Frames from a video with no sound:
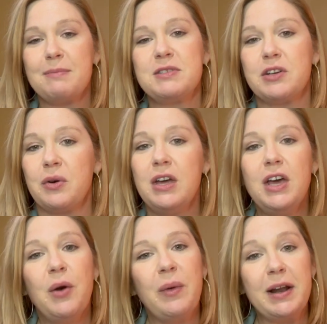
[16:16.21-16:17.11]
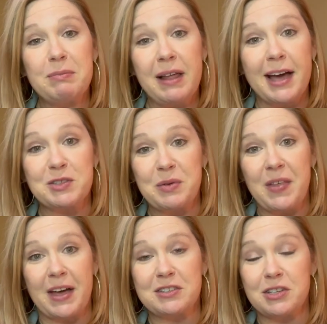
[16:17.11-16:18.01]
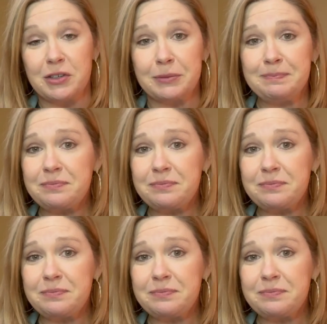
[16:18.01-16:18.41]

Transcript: So we had a blast with that too.